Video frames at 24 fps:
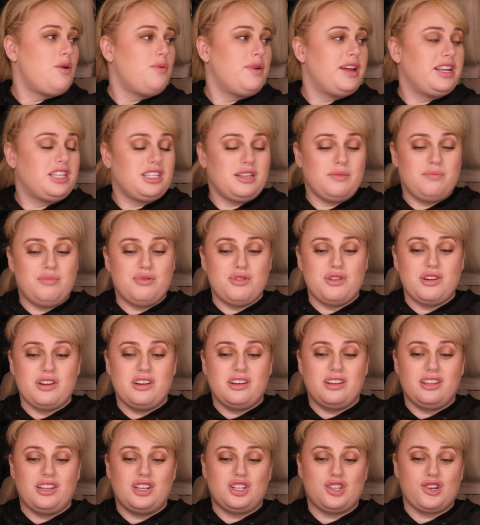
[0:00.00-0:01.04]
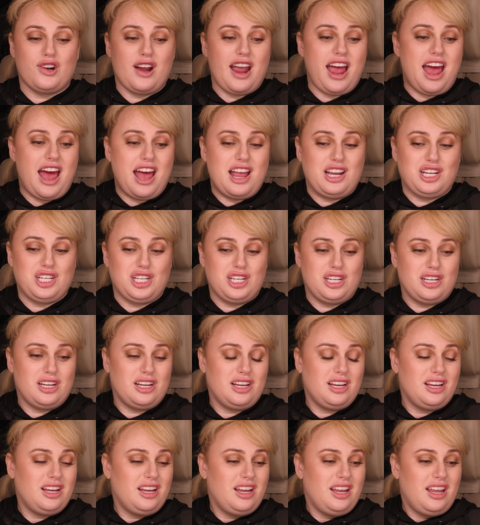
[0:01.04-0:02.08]
I went to put the trash.
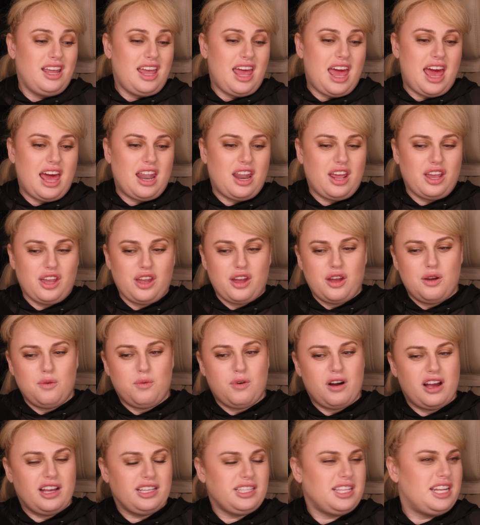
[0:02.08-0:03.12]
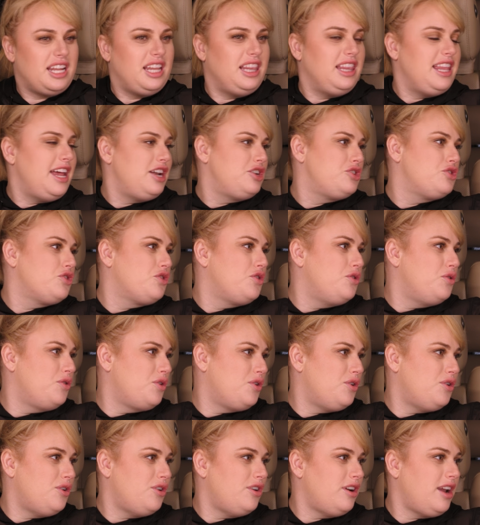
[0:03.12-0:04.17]
And I go, why is an electrical
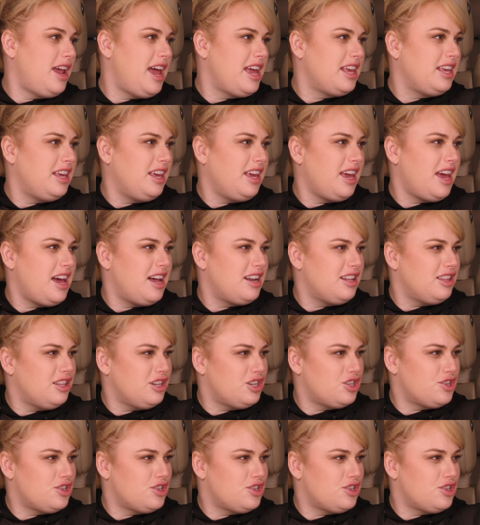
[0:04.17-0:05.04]
cord hanging out of the